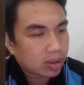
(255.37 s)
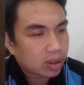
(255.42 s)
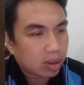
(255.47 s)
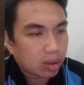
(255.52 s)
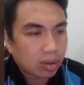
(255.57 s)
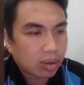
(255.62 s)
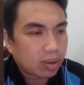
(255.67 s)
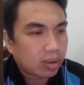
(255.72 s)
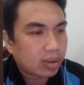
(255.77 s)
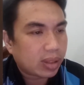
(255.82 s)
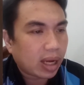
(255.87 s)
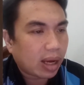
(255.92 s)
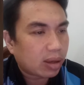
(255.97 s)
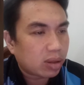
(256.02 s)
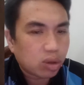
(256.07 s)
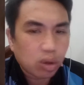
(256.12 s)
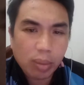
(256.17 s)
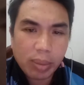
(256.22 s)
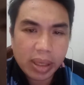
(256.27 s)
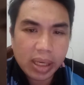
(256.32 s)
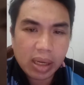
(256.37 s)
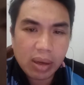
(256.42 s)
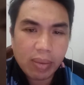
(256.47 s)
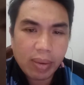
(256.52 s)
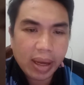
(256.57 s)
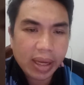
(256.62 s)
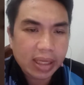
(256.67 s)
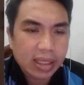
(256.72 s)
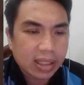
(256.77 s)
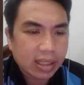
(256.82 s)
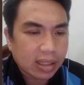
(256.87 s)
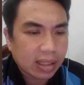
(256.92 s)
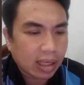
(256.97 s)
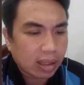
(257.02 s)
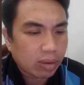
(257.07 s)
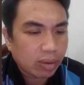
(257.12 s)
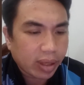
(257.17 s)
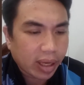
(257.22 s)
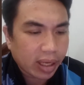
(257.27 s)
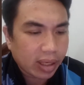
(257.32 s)
So there are so many ways
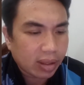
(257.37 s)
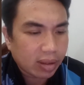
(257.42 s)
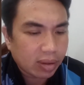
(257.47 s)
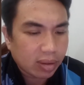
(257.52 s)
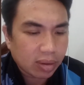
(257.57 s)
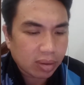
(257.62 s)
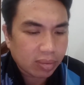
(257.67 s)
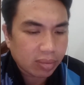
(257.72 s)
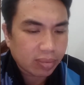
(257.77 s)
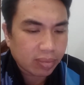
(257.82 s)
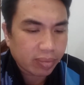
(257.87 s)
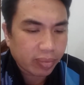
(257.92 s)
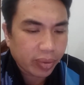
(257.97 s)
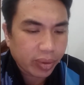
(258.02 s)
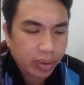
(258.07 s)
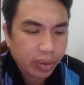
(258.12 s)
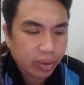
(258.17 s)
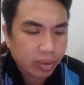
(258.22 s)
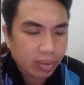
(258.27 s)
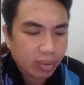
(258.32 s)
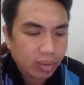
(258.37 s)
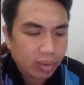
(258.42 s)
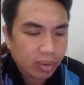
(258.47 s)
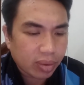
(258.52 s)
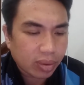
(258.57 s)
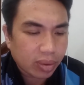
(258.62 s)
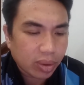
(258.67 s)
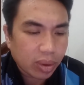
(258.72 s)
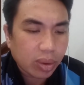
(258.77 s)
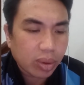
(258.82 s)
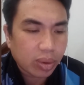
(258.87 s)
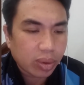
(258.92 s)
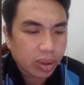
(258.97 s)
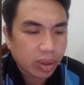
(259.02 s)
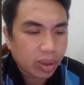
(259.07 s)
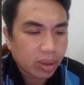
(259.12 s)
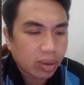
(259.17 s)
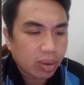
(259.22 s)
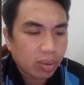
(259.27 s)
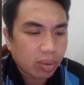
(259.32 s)
that you can
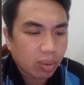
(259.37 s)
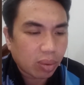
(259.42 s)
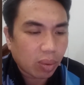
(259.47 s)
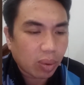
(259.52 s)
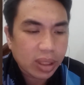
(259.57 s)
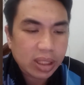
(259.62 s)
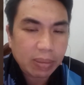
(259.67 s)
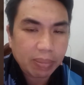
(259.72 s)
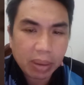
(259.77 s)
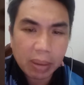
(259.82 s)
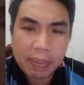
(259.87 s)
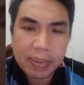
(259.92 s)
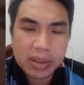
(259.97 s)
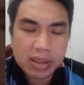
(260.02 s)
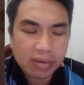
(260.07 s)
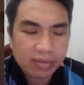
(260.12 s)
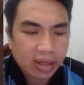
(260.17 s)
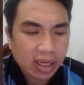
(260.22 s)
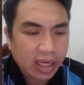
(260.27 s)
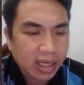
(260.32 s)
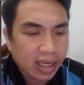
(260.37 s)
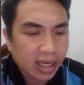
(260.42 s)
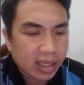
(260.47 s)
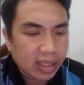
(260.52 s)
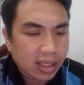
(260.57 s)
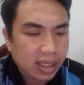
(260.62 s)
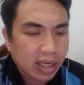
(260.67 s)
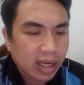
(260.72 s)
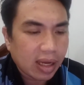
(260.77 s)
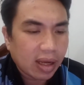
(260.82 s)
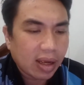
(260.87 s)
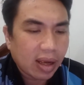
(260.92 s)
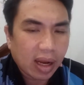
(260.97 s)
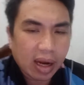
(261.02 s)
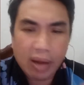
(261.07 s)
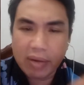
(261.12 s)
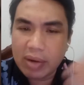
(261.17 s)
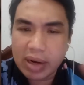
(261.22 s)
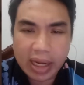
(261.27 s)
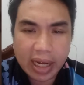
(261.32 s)
do. What's the purpose of delegation?
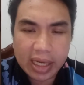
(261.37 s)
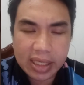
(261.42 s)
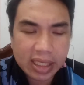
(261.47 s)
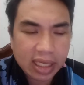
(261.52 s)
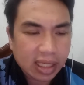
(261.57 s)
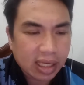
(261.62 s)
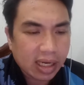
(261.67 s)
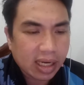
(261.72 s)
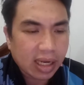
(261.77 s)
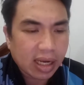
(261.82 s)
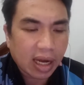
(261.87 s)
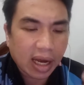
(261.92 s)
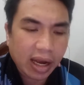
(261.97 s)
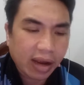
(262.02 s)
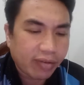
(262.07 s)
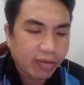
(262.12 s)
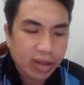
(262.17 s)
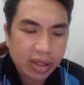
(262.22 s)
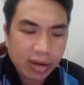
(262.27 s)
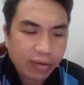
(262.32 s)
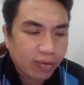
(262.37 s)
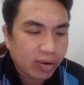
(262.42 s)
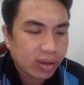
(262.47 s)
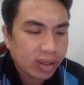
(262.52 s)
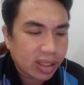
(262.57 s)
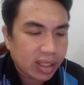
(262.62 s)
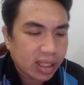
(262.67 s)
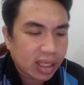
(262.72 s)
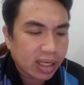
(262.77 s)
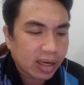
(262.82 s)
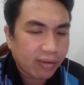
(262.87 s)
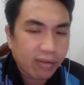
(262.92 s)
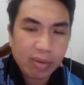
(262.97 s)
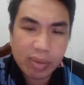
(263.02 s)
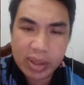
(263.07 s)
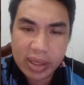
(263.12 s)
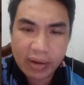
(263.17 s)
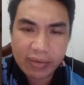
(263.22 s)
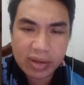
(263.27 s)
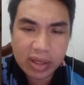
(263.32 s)
Like I said earlier, I have a different reason.
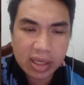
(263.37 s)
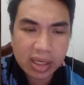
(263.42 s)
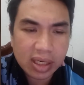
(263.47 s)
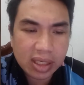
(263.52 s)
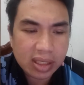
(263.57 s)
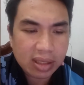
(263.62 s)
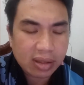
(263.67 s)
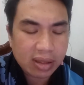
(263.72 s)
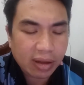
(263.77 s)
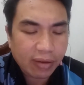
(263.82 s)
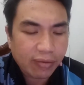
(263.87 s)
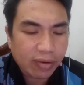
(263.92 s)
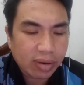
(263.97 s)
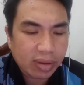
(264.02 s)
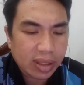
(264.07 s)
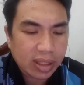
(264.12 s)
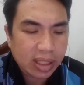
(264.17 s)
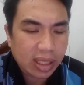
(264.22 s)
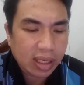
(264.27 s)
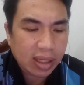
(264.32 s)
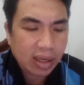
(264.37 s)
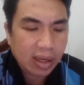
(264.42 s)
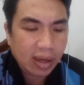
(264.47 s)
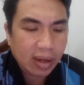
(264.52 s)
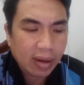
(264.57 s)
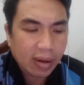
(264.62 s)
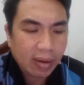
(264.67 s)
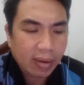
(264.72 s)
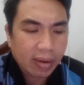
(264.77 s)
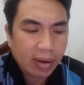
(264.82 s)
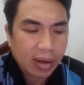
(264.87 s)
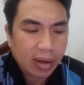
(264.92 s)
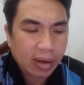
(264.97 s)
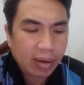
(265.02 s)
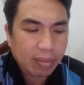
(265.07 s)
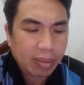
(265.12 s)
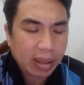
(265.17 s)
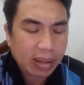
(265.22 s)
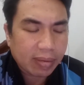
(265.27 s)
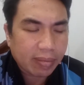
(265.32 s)
Everybody has a different reason,
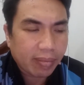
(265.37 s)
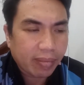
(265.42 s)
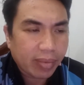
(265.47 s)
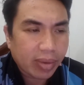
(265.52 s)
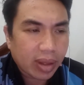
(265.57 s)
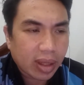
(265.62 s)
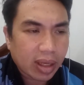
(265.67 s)
but